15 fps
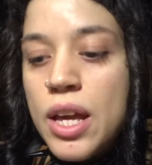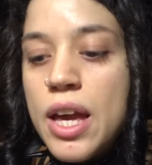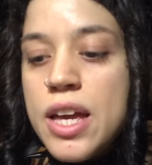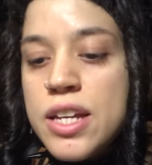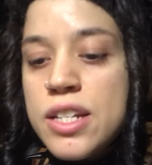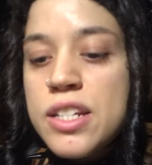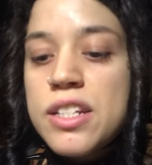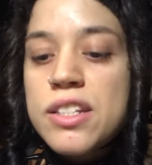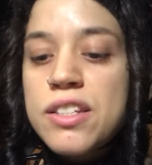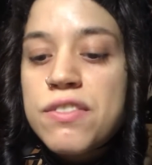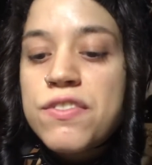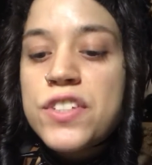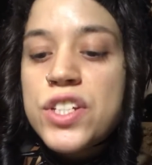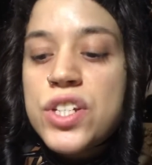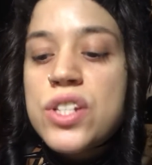and the
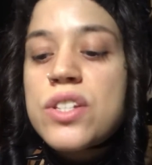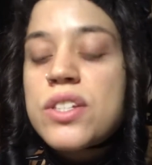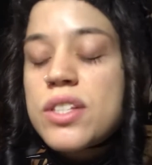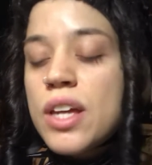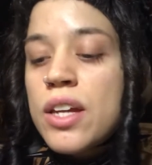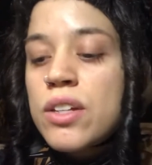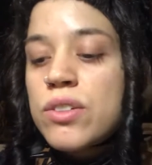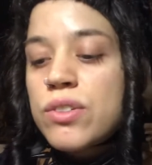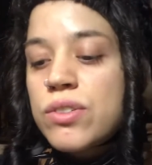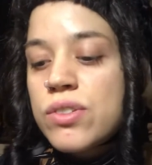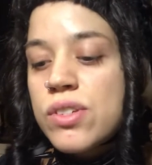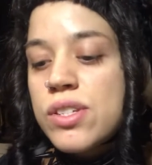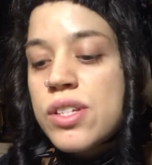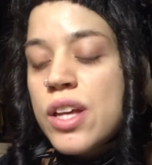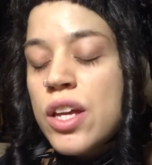vicious
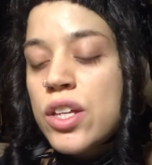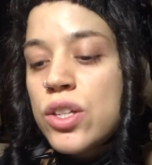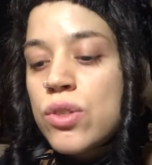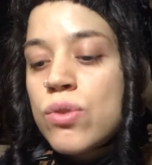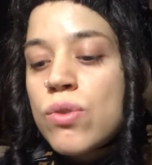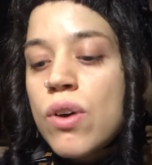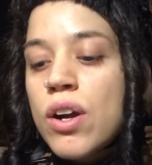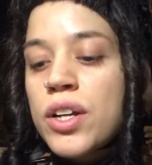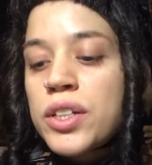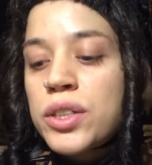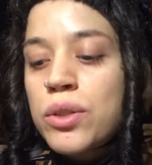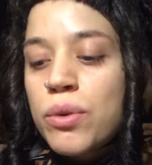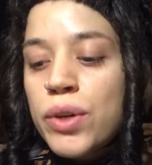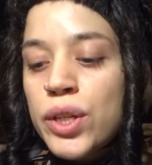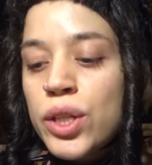cycles that you are
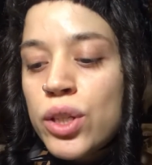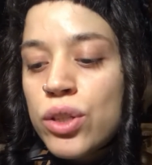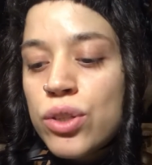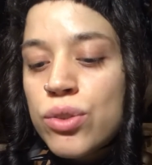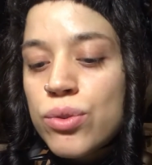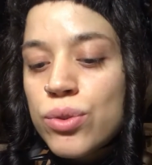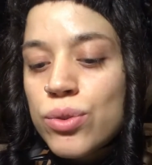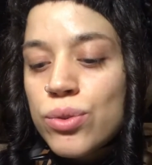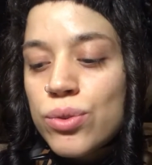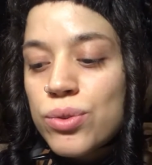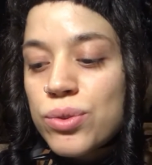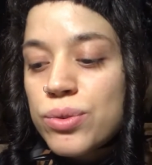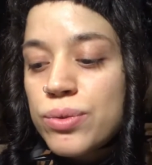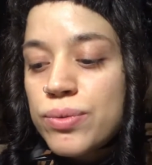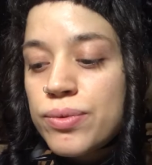going
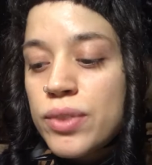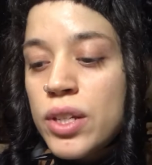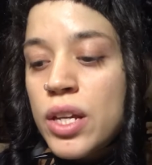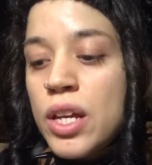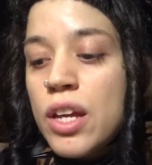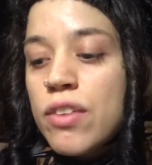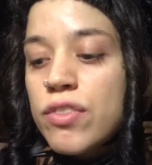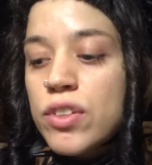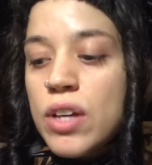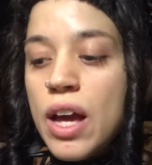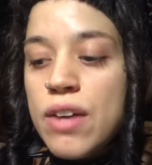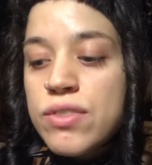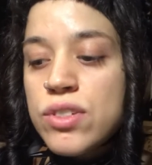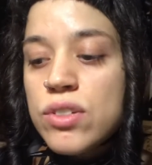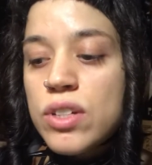through. If you
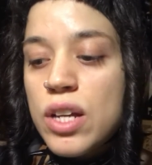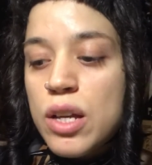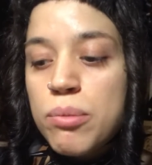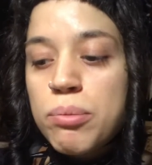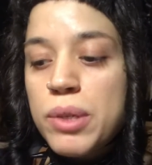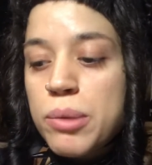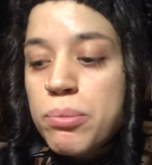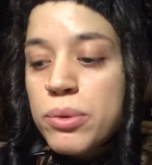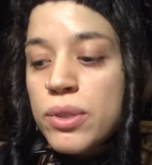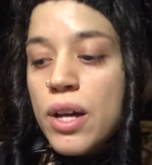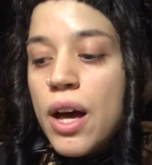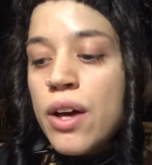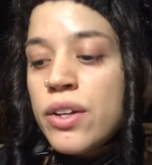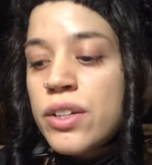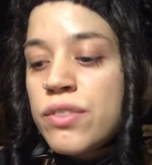have to cut people
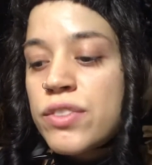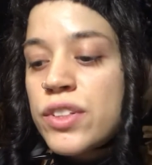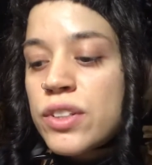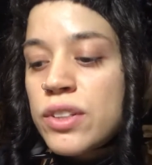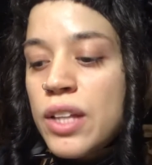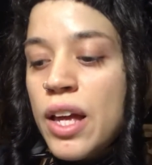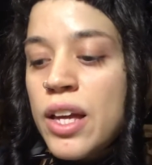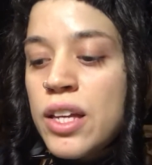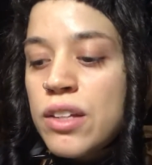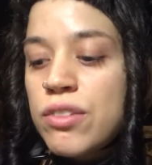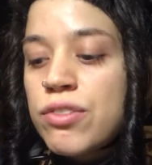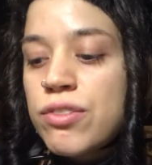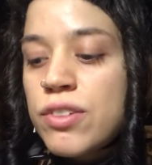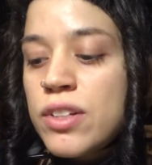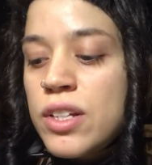out of your
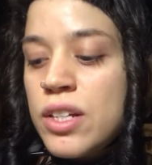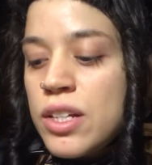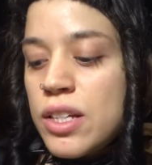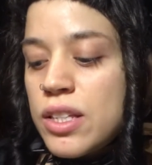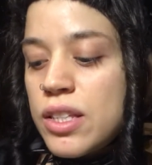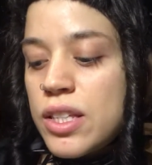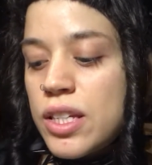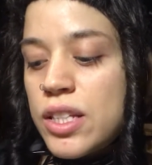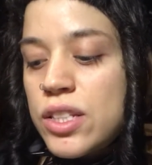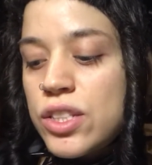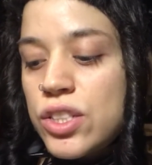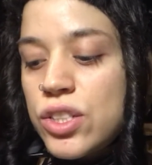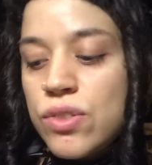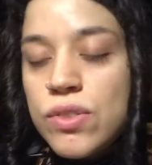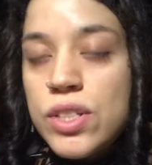life,
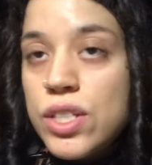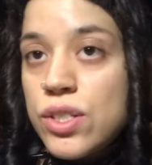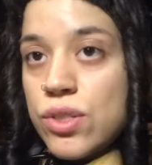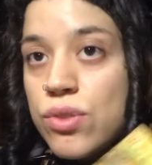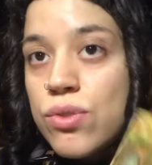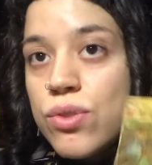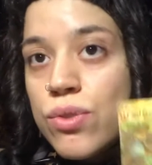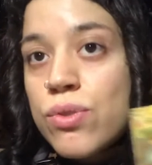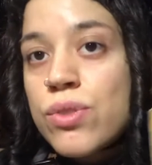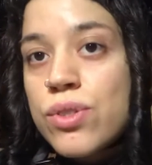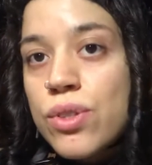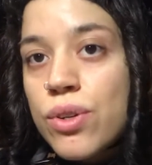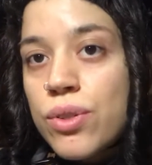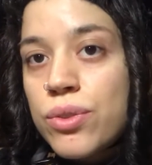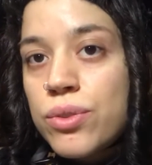then you need to do
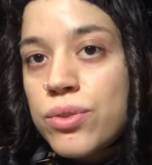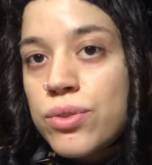so.